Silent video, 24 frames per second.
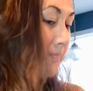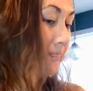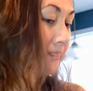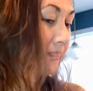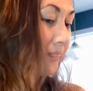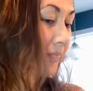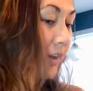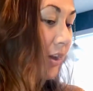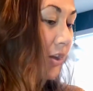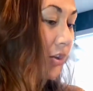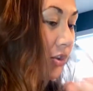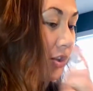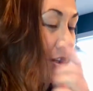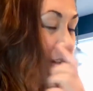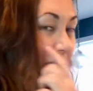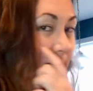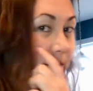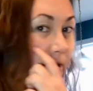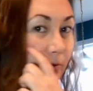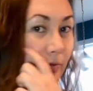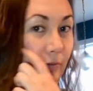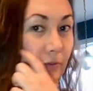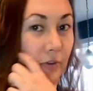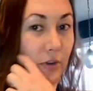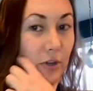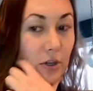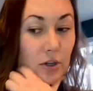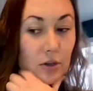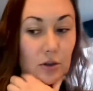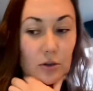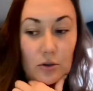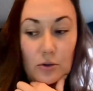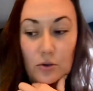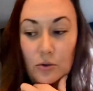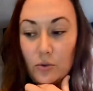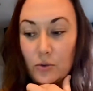Just a
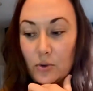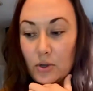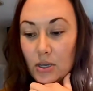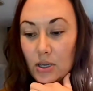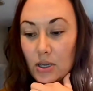few